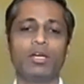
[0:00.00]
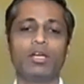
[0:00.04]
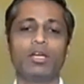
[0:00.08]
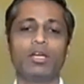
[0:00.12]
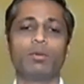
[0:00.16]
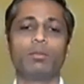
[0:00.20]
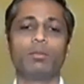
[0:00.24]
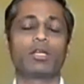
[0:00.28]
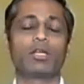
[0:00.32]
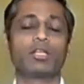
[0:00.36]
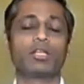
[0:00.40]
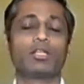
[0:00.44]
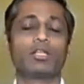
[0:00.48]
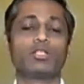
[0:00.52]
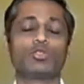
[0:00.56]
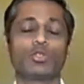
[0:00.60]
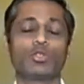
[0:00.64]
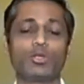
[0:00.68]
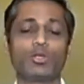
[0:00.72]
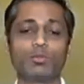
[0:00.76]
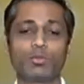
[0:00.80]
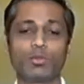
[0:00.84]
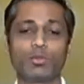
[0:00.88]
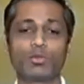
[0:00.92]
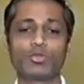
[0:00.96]
but also
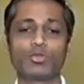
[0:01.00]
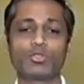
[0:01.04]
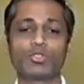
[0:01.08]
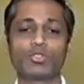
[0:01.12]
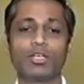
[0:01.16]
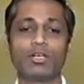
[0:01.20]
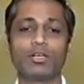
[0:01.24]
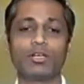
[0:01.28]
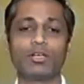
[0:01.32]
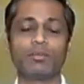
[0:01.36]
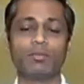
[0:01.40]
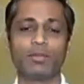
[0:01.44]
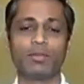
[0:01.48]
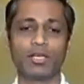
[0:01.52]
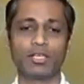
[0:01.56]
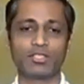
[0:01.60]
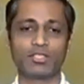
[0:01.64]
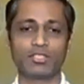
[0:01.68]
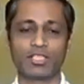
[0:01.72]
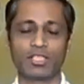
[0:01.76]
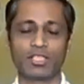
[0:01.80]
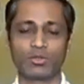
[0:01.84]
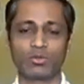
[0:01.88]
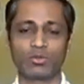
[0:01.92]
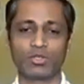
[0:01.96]
improves the blood
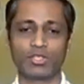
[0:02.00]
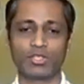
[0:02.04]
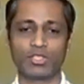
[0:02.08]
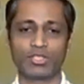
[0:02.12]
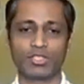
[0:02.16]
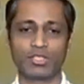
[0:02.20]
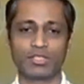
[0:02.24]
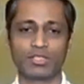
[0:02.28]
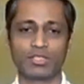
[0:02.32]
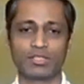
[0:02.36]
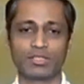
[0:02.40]
circulation.